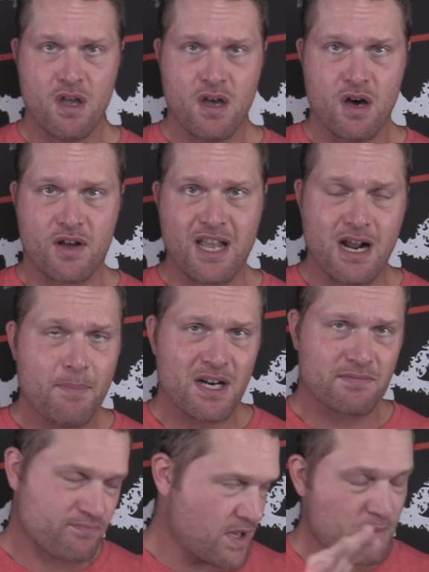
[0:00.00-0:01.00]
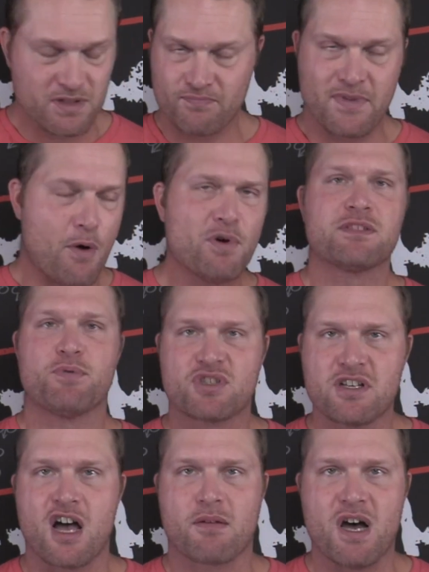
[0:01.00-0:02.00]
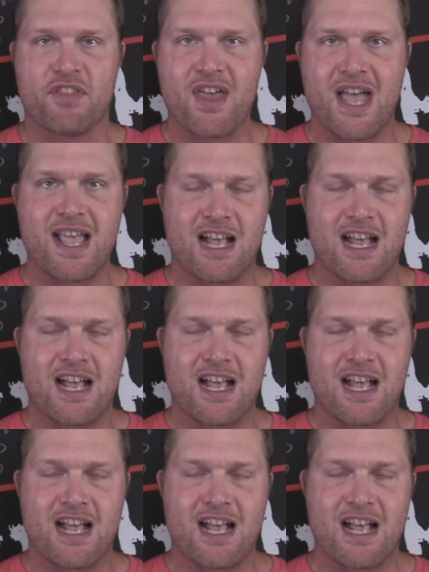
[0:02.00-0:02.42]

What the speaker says: Okay, and I wasn't supposed to talk about that yet.